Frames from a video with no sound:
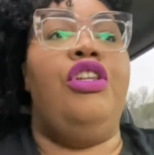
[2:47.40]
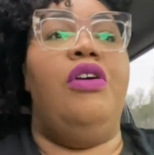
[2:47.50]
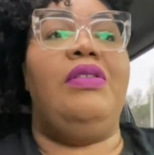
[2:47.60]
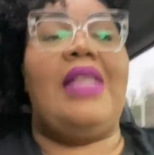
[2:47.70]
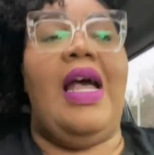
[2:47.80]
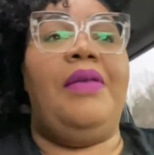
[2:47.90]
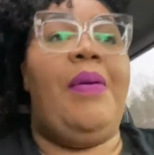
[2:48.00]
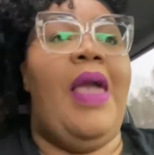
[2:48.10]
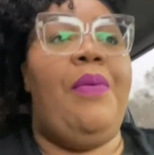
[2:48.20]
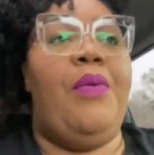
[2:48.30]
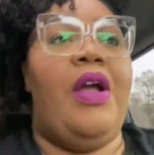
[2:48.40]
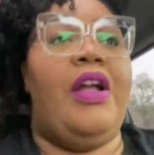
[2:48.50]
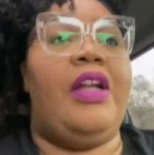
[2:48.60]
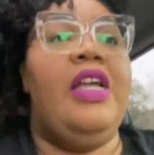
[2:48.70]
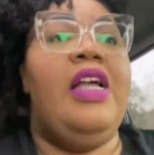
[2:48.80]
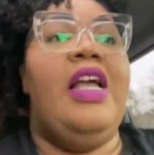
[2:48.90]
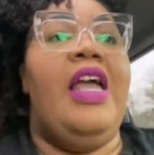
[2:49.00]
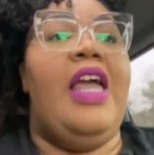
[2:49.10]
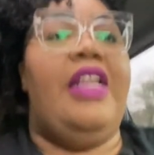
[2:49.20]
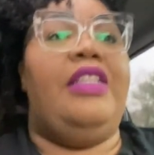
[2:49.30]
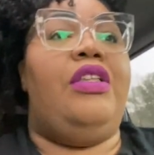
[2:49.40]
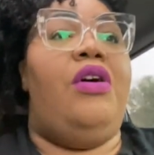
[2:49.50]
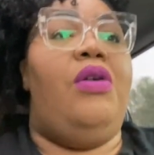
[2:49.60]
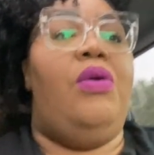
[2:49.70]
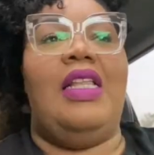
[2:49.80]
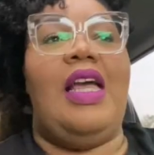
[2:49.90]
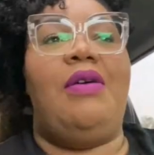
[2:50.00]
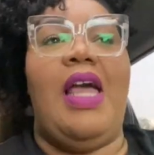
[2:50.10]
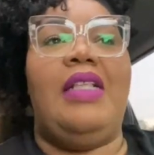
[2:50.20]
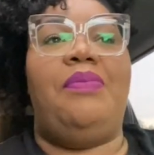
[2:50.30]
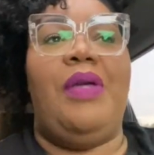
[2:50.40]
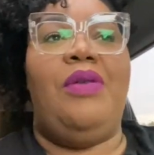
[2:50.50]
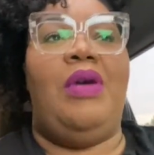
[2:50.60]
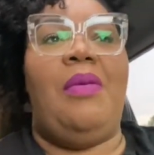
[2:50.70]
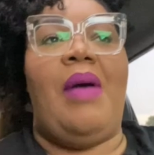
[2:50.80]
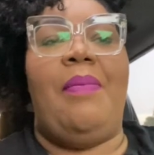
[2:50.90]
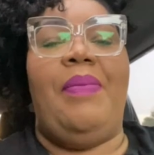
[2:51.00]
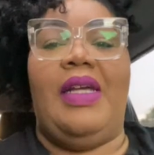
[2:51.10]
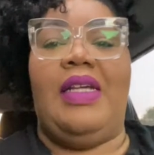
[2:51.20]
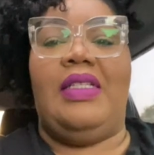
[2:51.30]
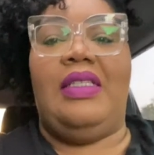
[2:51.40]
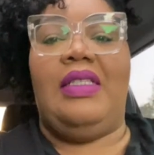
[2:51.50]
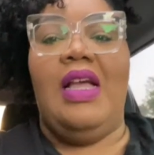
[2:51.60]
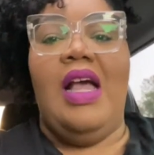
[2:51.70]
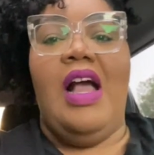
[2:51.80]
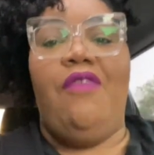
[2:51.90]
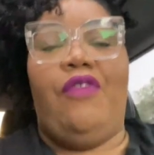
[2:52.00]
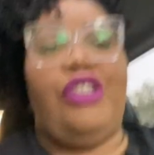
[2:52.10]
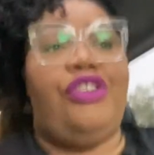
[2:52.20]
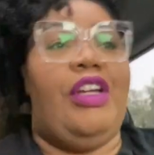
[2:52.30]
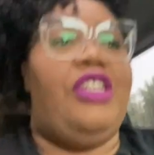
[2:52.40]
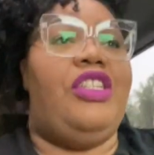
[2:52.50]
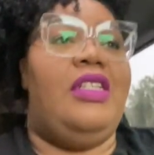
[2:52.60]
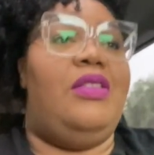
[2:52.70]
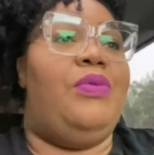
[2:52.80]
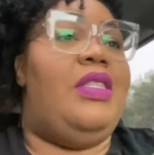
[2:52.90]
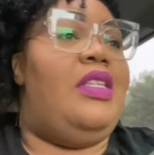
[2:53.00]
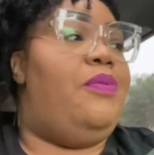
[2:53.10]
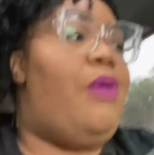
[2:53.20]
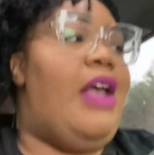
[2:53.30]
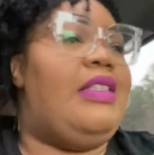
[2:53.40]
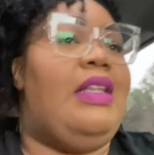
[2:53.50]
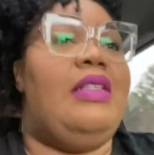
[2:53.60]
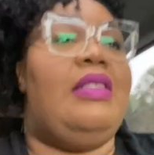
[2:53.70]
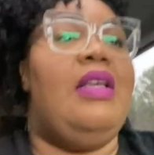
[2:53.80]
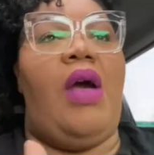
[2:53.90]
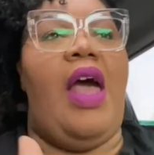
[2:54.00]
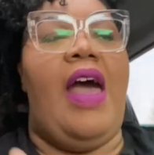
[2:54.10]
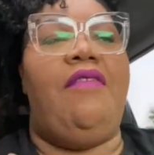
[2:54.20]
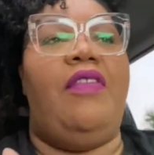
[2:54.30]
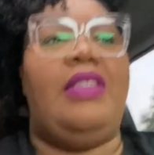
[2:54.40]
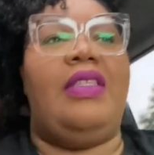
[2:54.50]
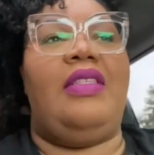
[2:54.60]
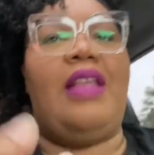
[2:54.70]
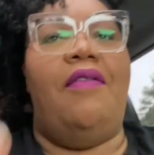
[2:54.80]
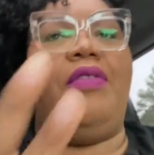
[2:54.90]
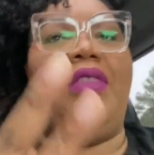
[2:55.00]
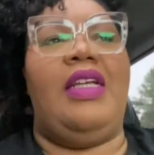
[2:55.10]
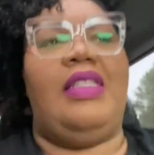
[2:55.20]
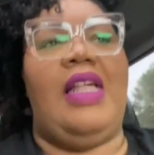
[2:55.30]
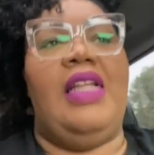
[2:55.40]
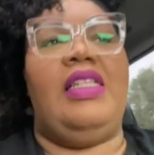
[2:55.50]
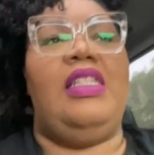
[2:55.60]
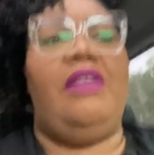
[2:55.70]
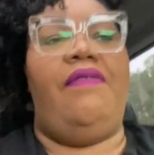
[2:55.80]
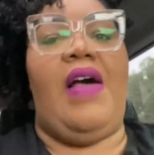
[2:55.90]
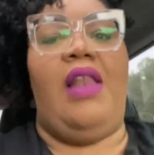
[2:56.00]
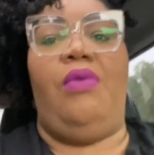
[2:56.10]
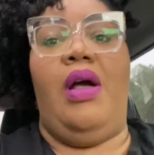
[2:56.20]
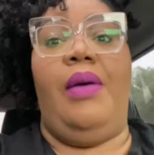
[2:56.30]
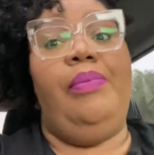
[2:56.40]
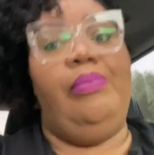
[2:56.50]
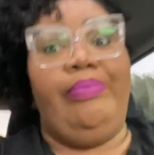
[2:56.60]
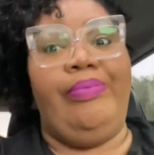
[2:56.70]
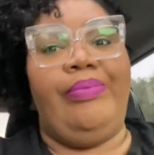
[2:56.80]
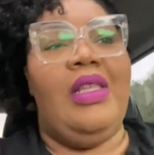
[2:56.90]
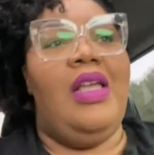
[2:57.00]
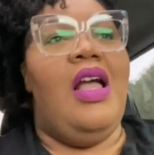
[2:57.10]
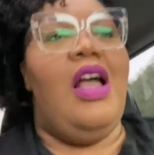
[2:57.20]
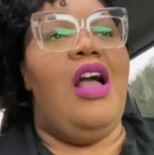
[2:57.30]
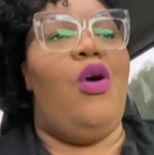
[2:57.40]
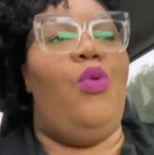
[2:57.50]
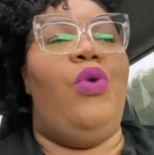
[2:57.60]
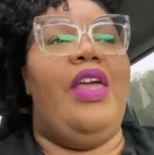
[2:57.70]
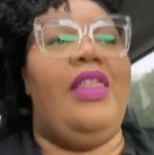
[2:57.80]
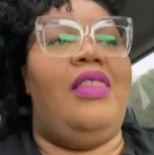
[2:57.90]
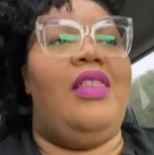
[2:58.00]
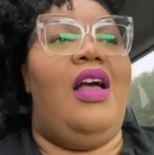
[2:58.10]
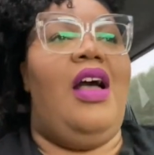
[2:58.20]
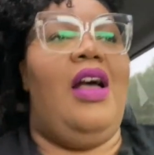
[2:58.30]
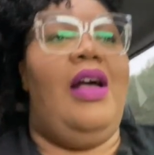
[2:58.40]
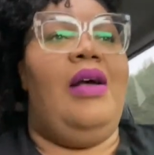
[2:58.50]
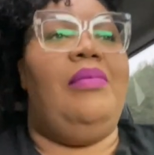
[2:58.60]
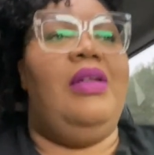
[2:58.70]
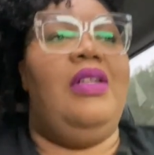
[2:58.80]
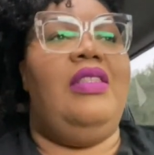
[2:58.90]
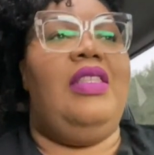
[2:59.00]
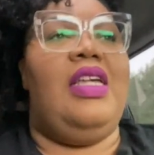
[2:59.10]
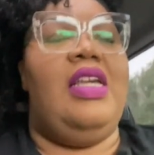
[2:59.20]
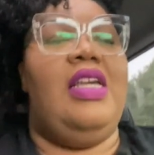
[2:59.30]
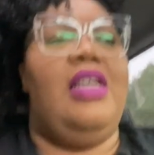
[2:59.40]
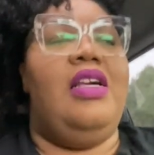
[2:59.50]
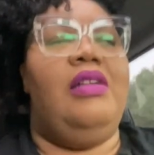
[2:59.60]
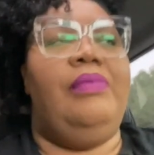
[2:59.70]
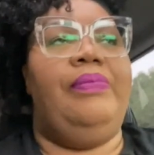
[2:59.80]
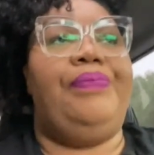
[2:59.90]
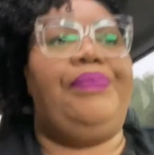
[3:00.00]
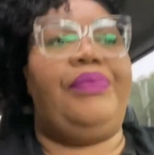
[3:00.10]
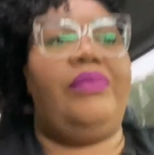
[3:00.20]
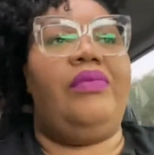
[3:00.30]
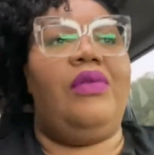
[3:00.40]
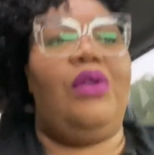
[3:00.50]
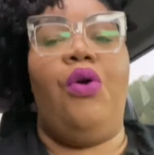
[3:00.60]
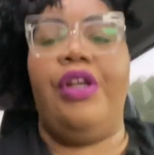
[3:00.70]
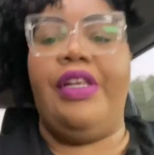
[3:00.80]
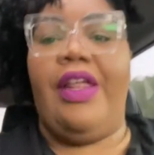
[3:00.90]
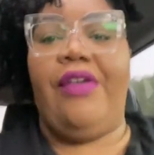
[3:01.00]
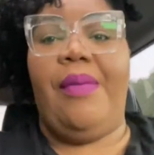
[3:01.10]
signed paperwork. And so that has been one of my biggest frustrations with this process. I have several things that I need to follow up with the coordinator